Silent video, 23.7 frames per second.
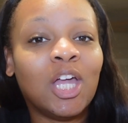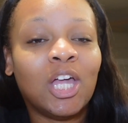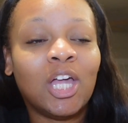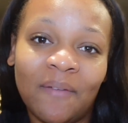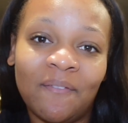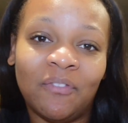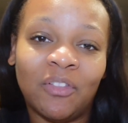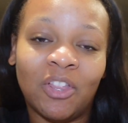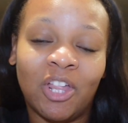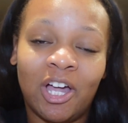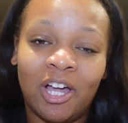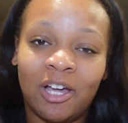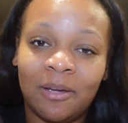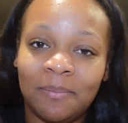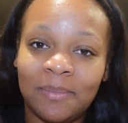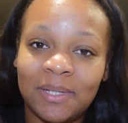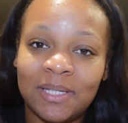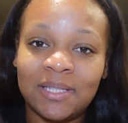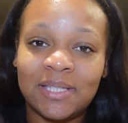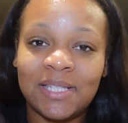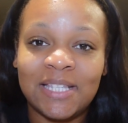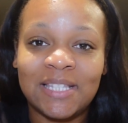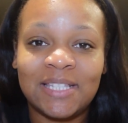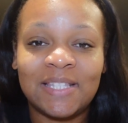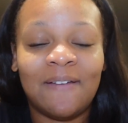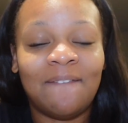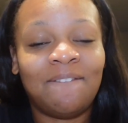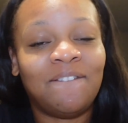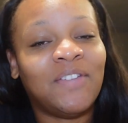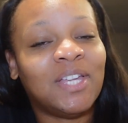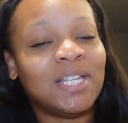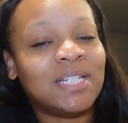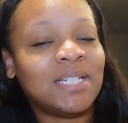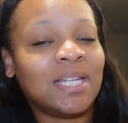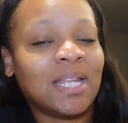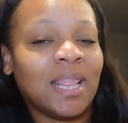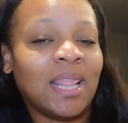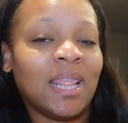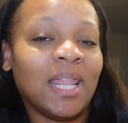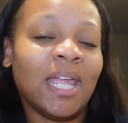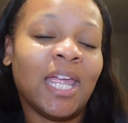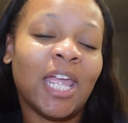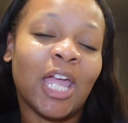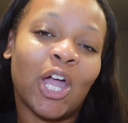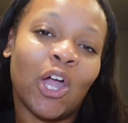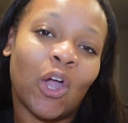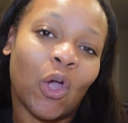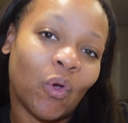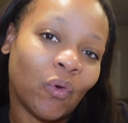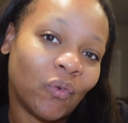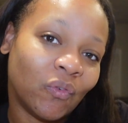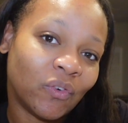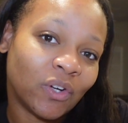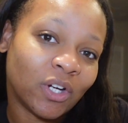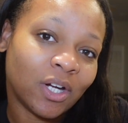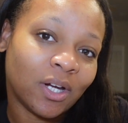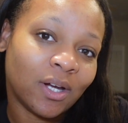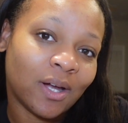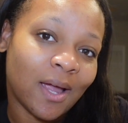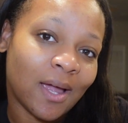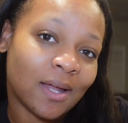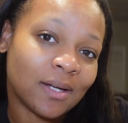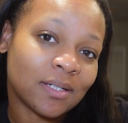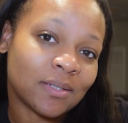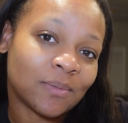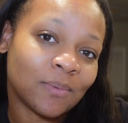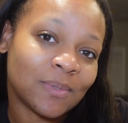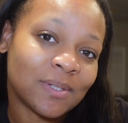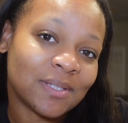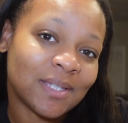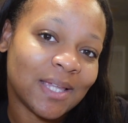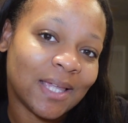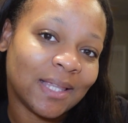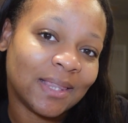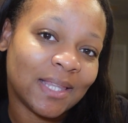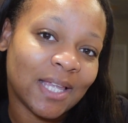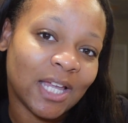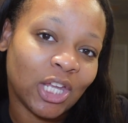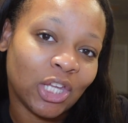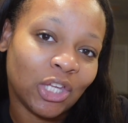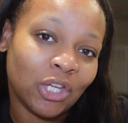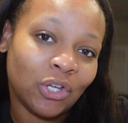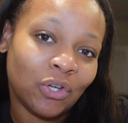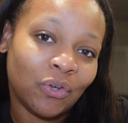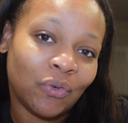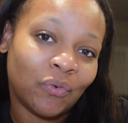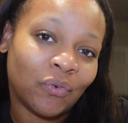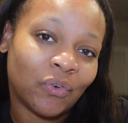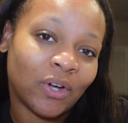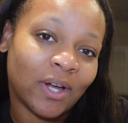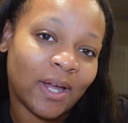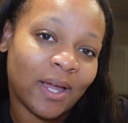Vlogmas is officially over. I just want to say thank you for